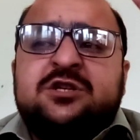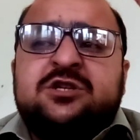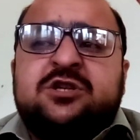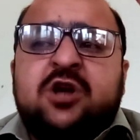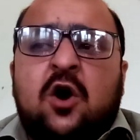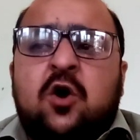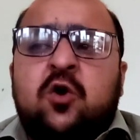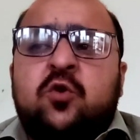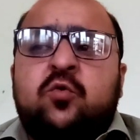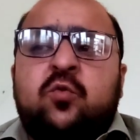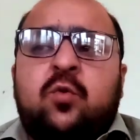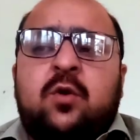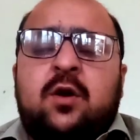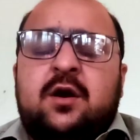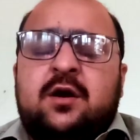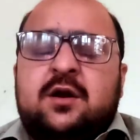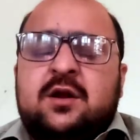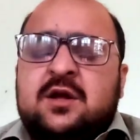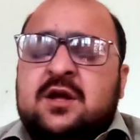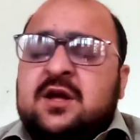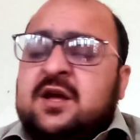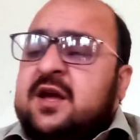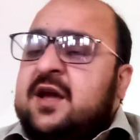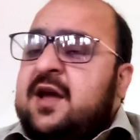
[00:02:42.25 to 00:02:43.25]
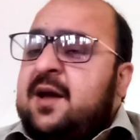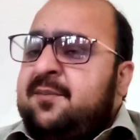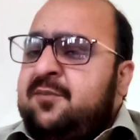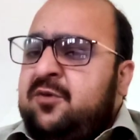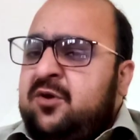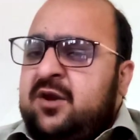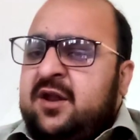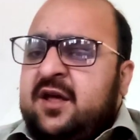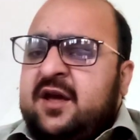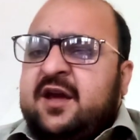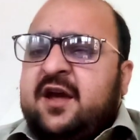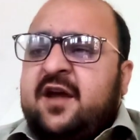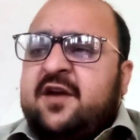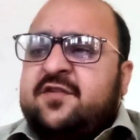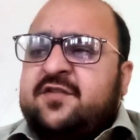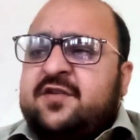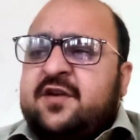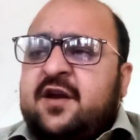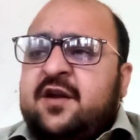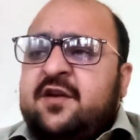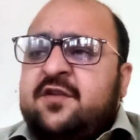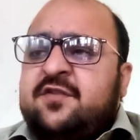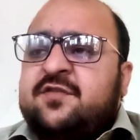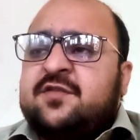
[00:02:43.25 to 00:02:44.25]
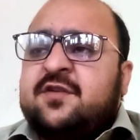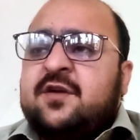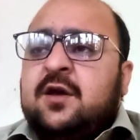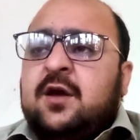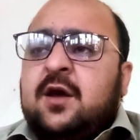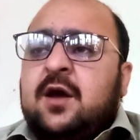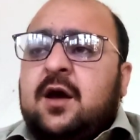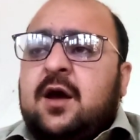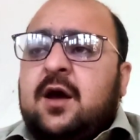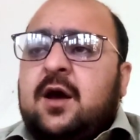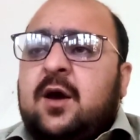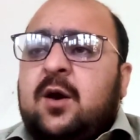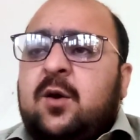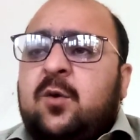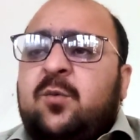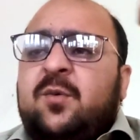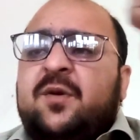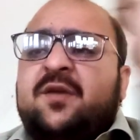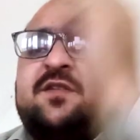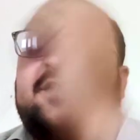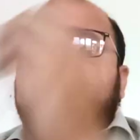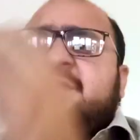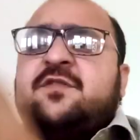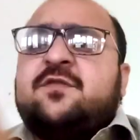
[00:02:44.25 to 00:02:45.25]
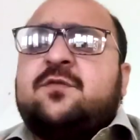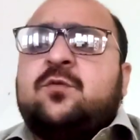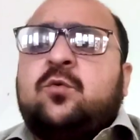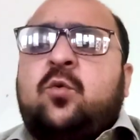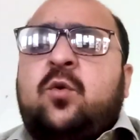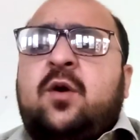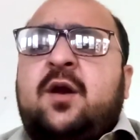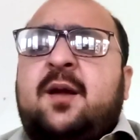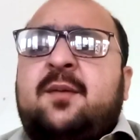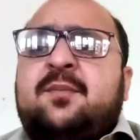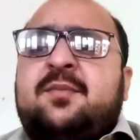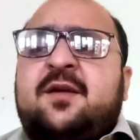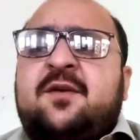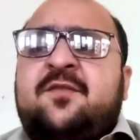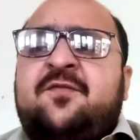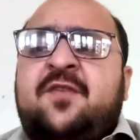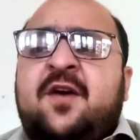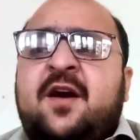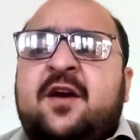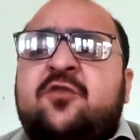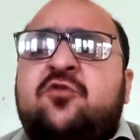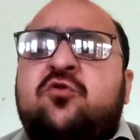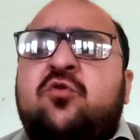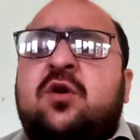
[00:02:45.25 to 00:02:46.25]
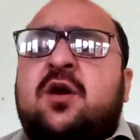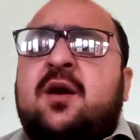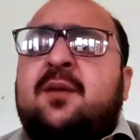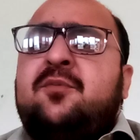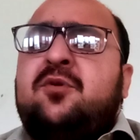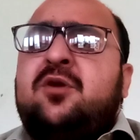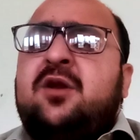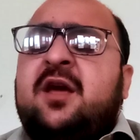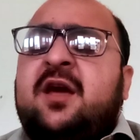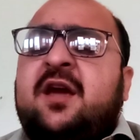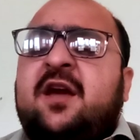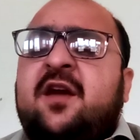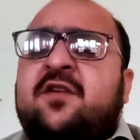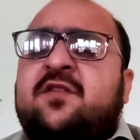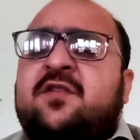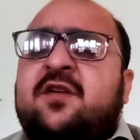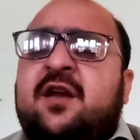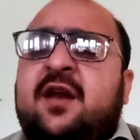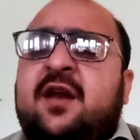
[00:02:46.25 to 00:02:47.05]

downward communications, which is one of the effective communication,